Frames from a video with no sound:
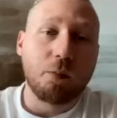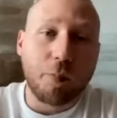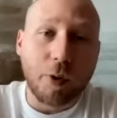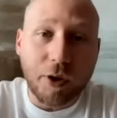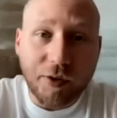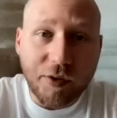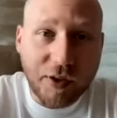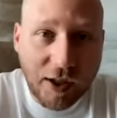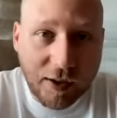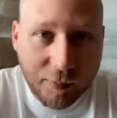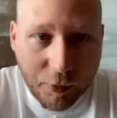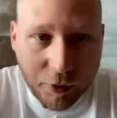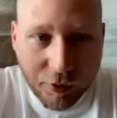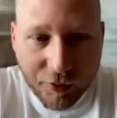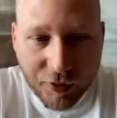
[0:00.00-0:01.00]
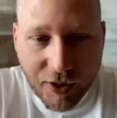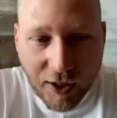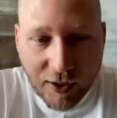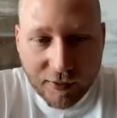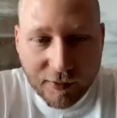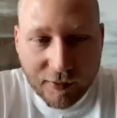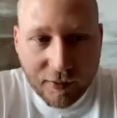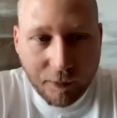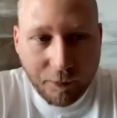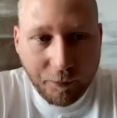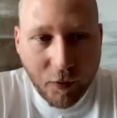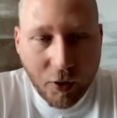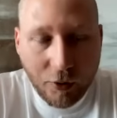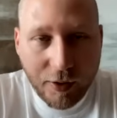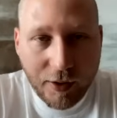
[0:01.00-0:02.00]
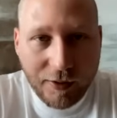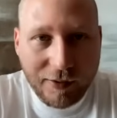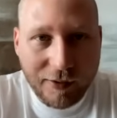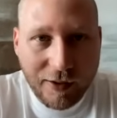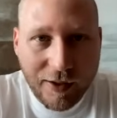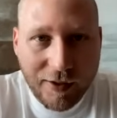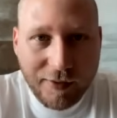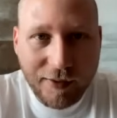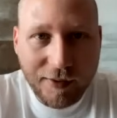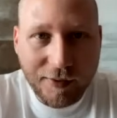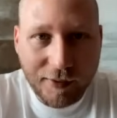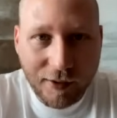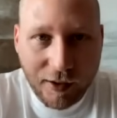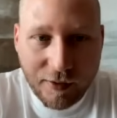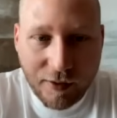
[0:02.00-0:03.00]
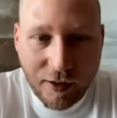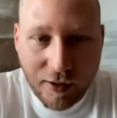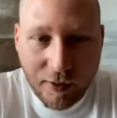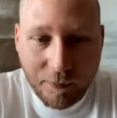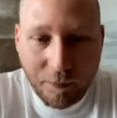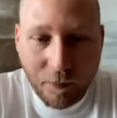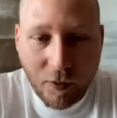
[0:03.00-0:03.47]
Buenos dias on this lazy Sunday,